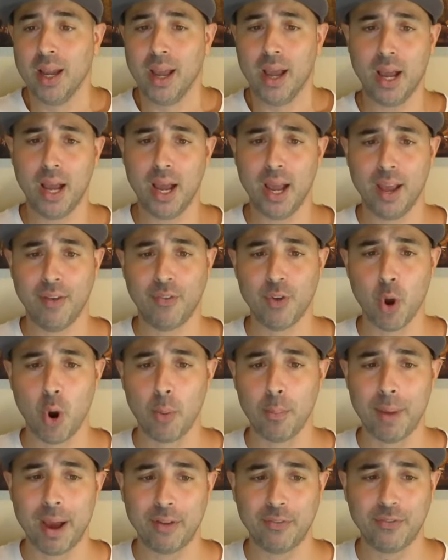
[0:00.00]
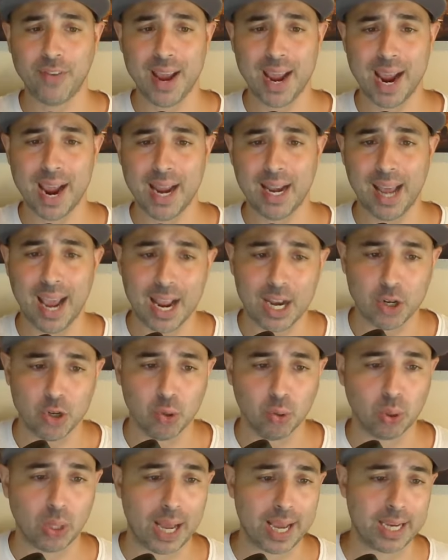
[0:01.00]
if you're a Met fan and
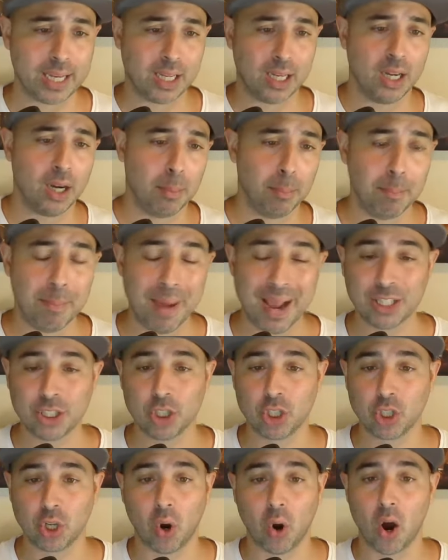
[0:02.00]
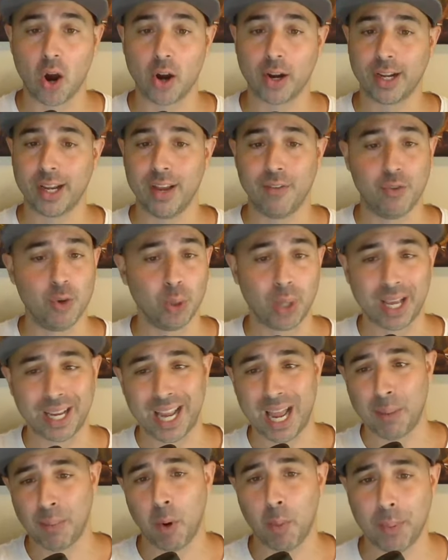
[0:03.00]
you like Mets talk, if you
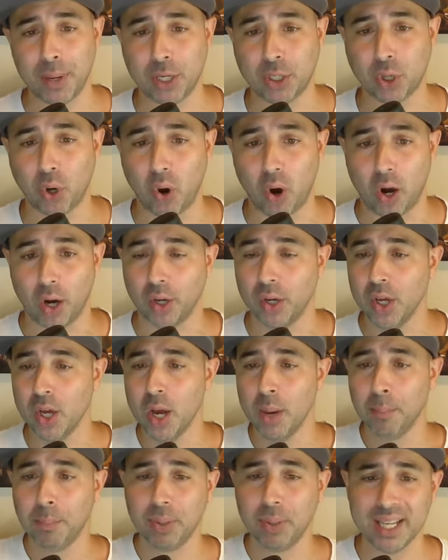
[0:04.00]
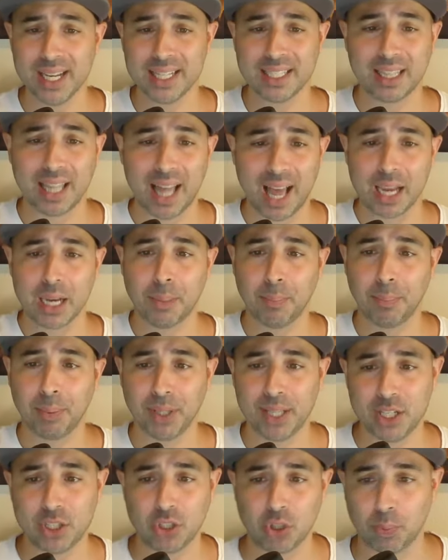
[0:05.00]
like MLB talk, please like,
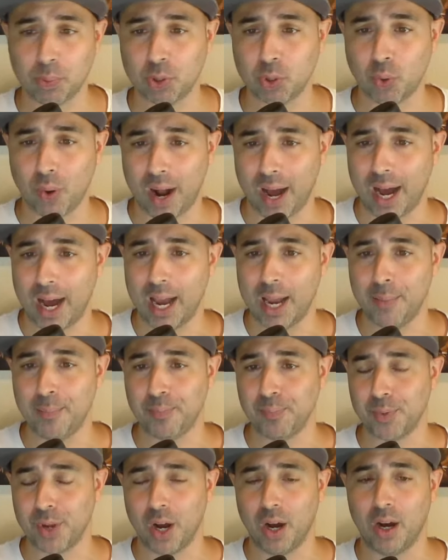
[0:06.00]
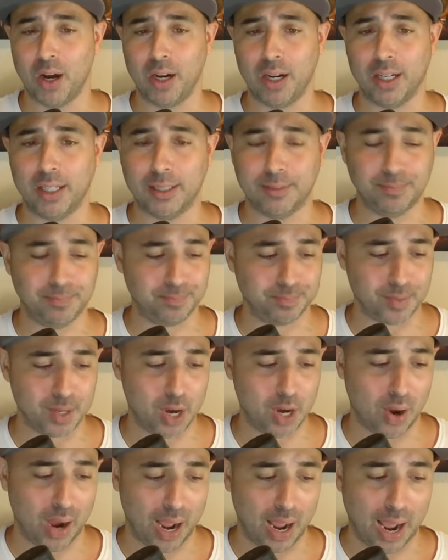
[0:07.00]
please subscribe.
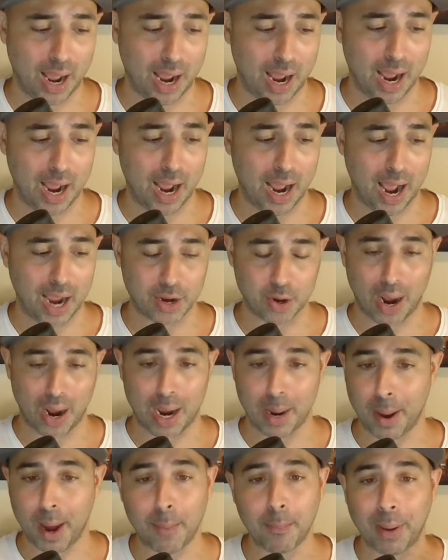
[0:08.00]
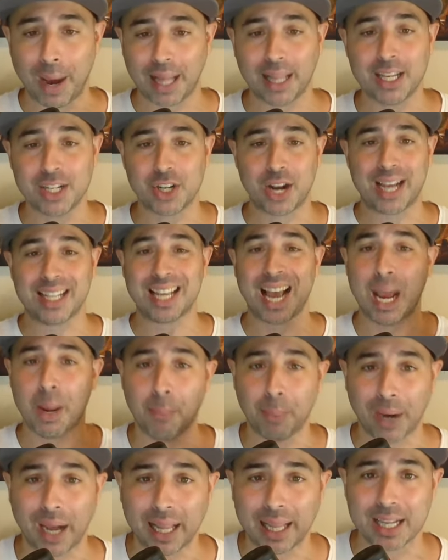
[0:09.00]
I apologize.
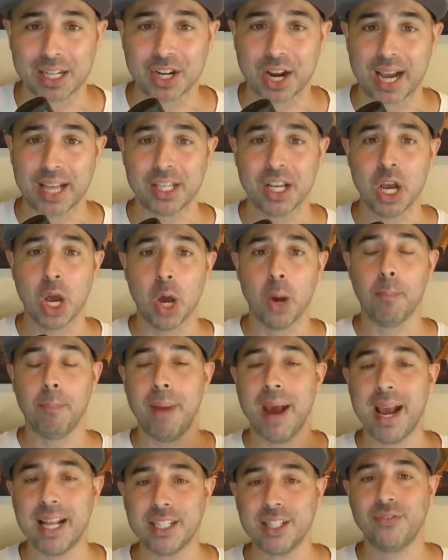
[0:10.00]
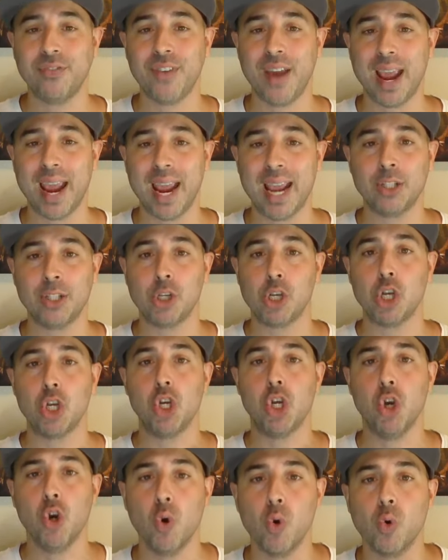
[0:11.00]
Mets fans,
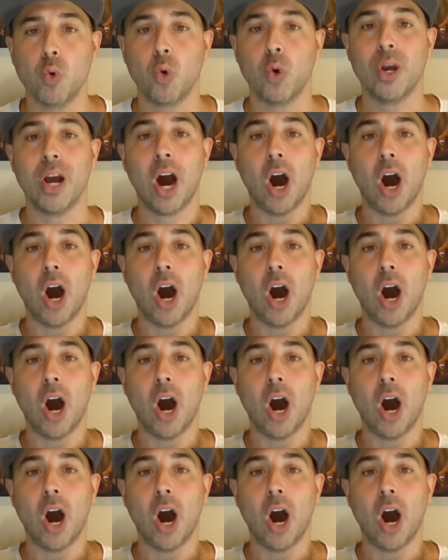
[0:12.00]
you